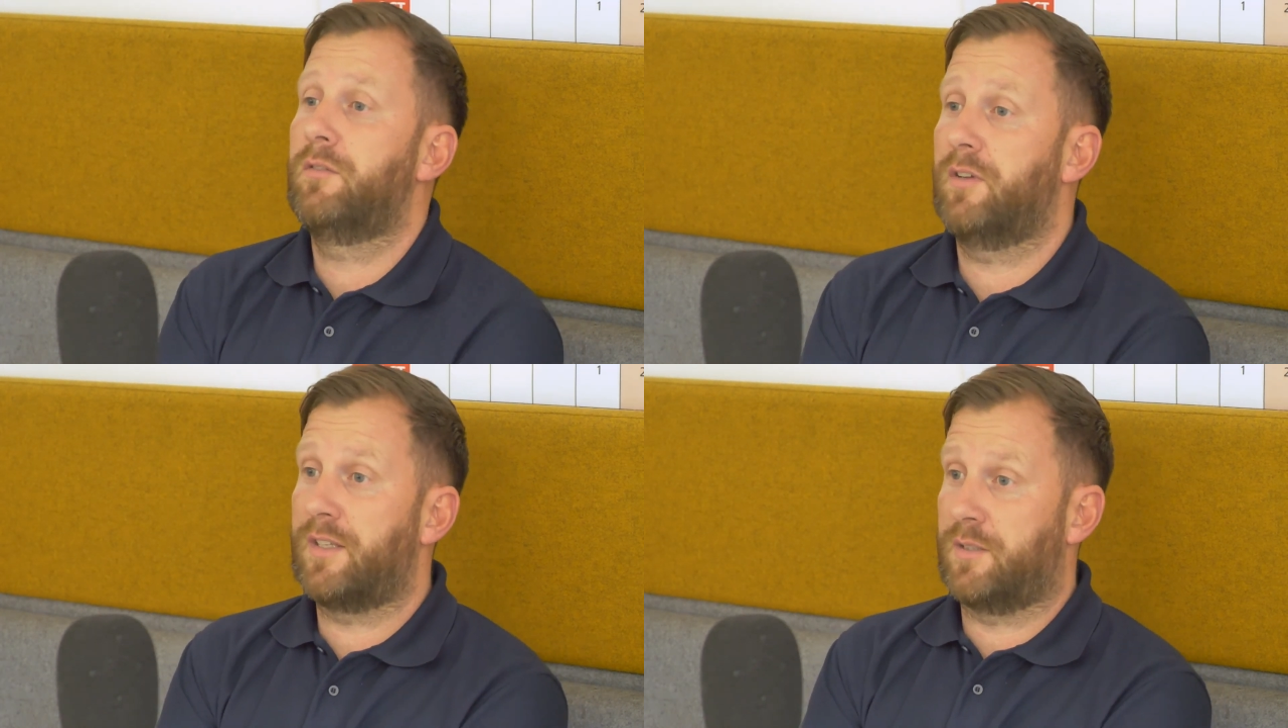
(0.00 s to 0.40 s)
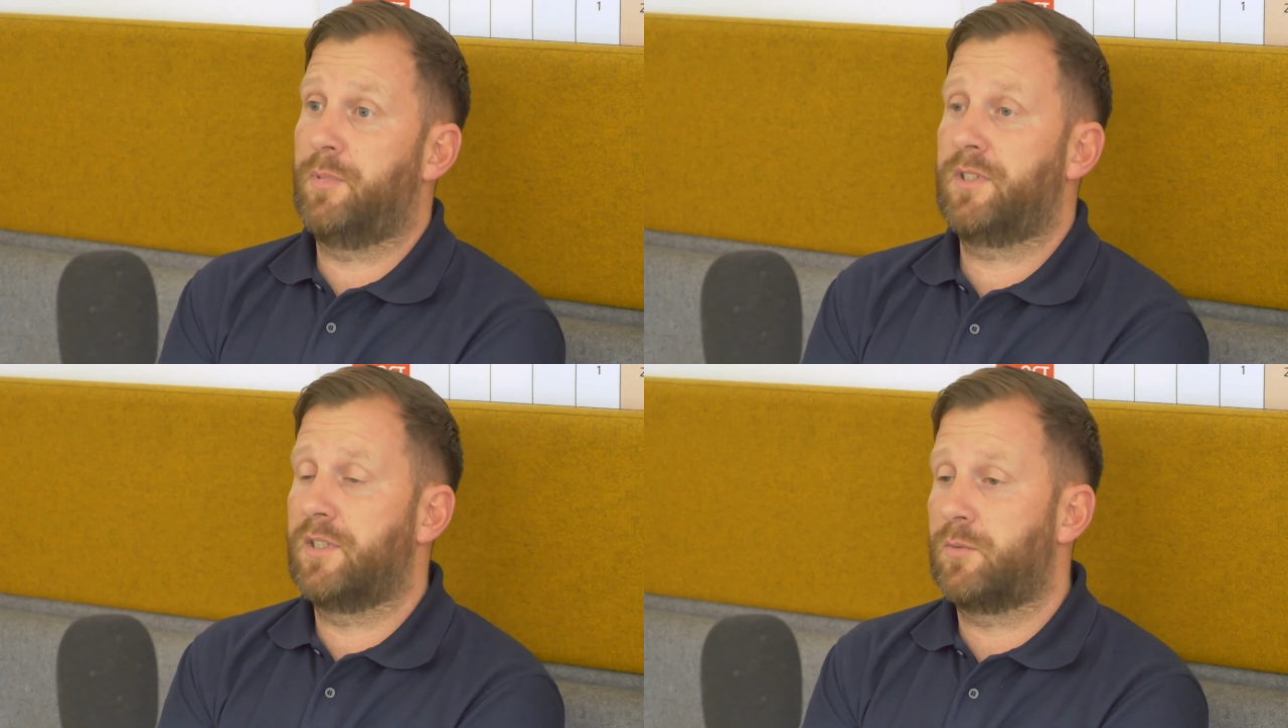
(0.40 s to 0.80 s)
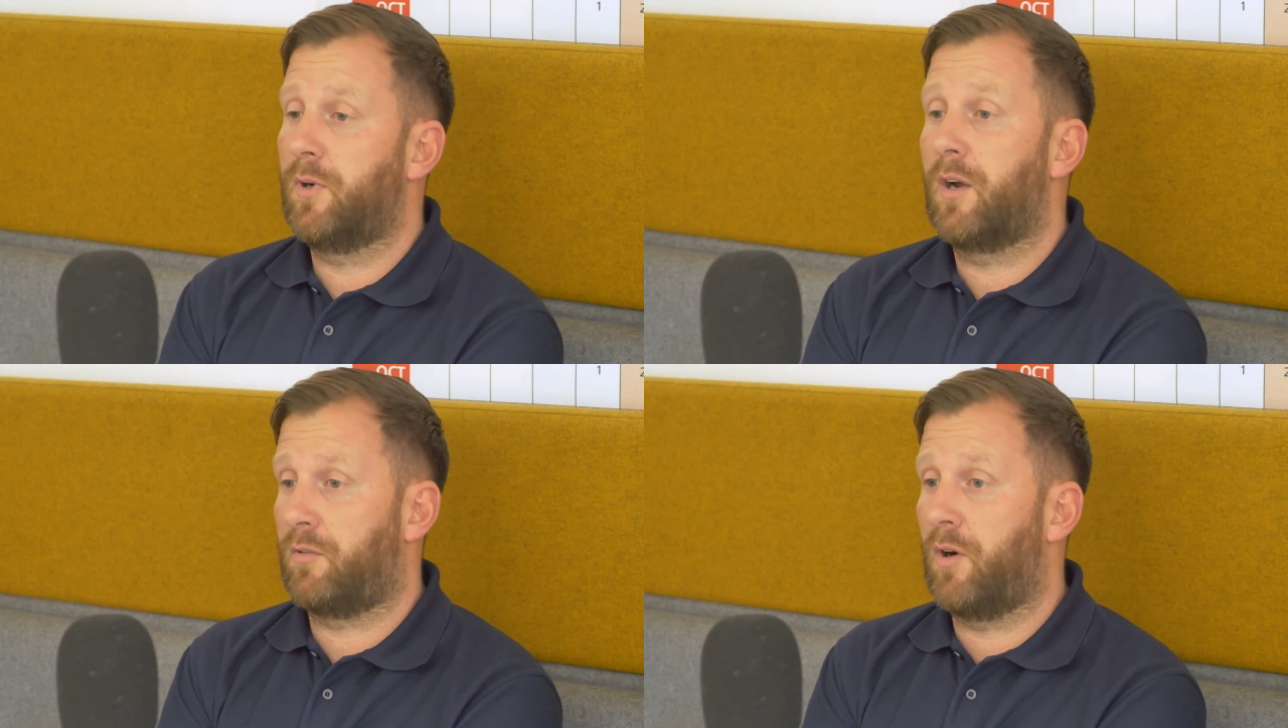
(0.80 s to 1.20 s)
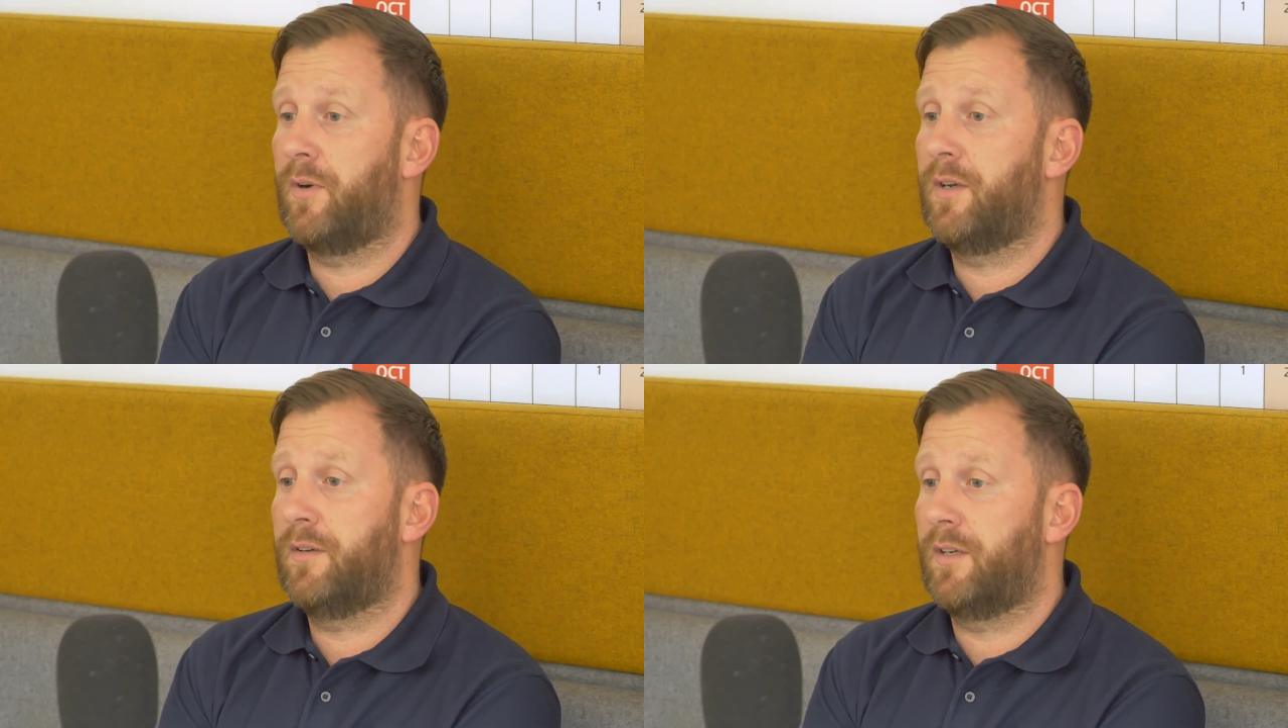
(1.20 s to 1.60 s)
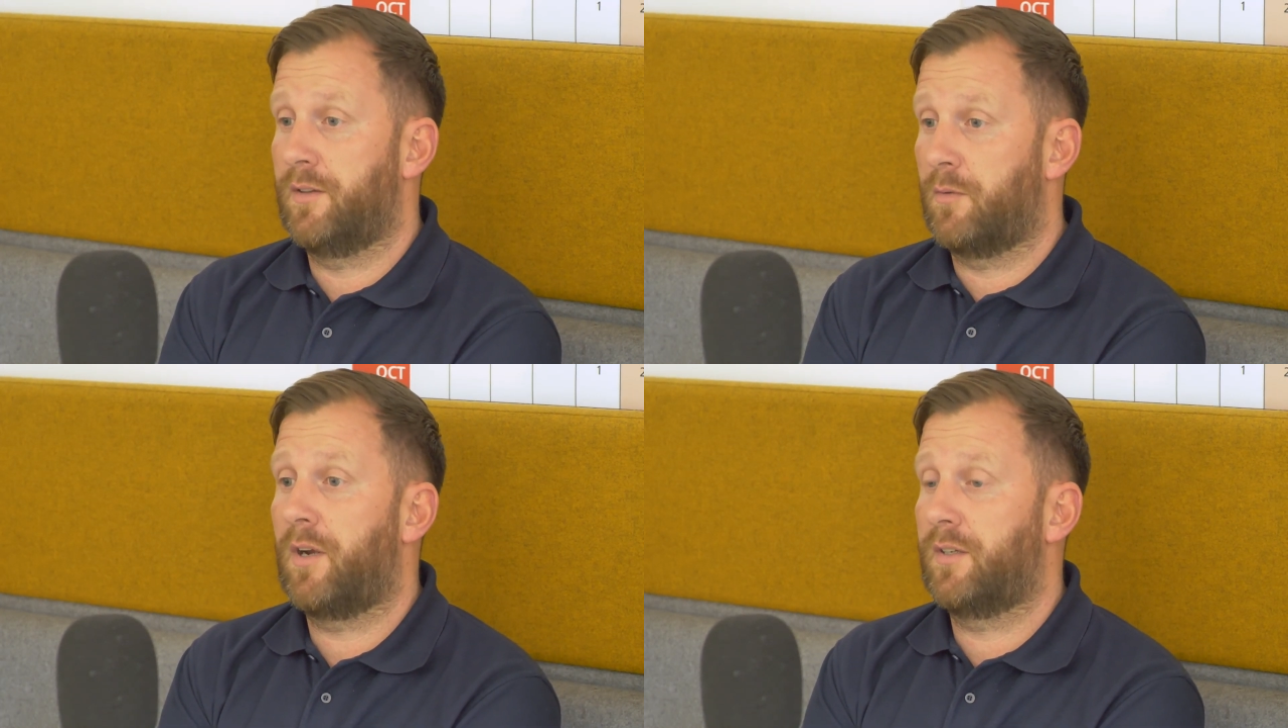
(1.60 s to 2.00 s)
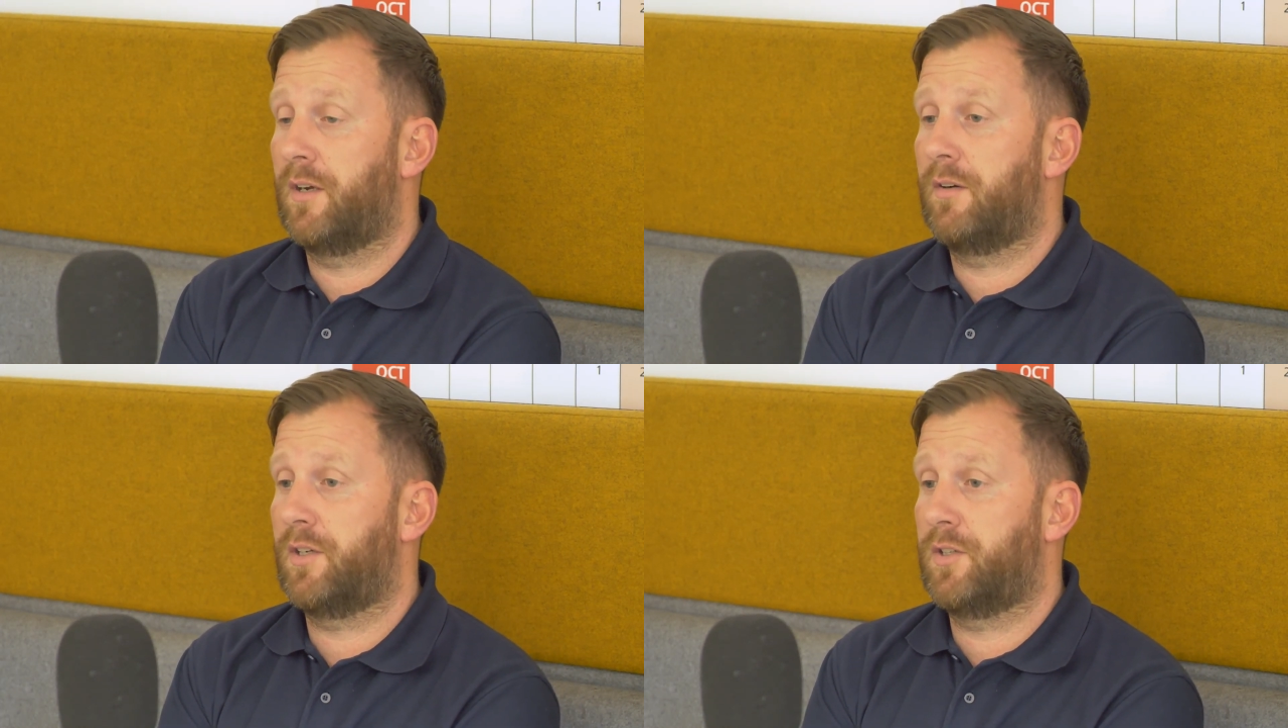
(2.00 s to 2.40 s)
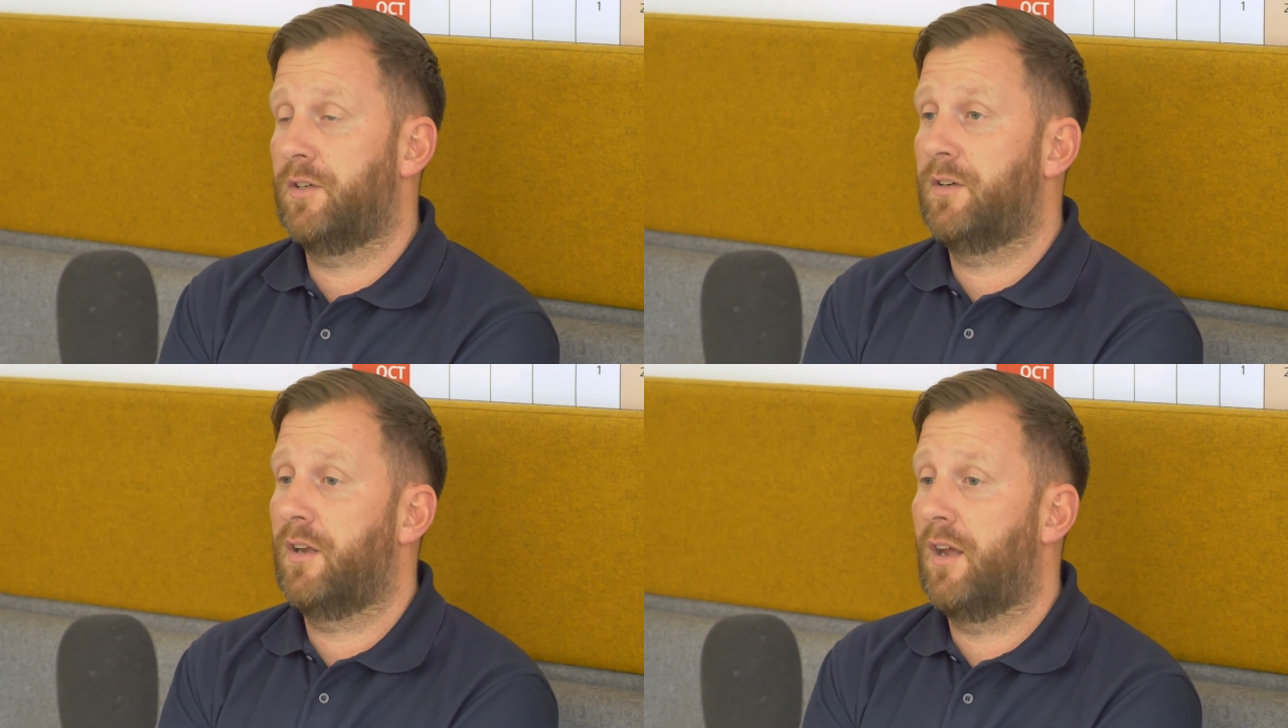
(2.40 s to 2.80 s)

as a business, we are growing in the right direction.